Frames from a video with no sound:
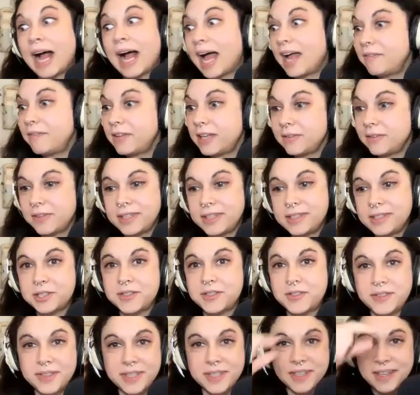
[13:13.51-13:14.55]
I've even
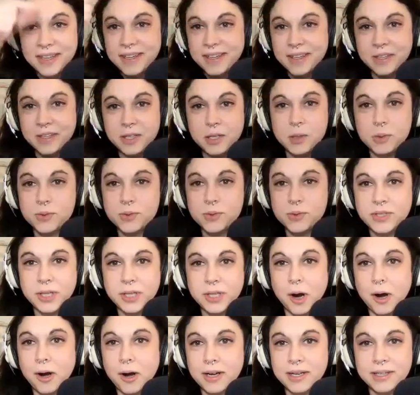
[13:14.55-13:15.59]
just used
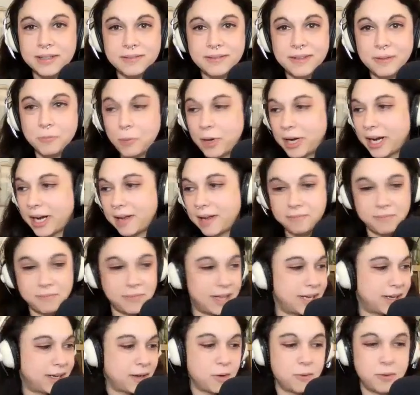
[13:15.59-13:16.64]
yarn when I'm
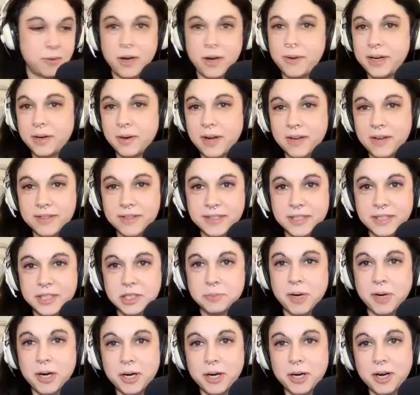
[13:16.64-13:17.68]
like, oh no, I don't have a
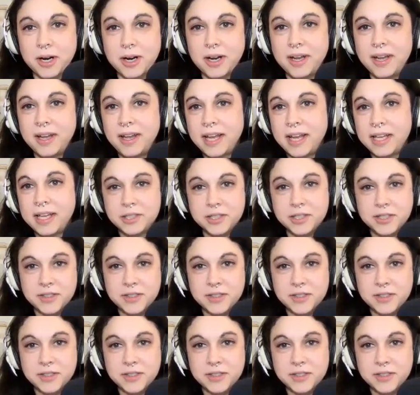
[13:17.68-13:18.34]
stitch marker, and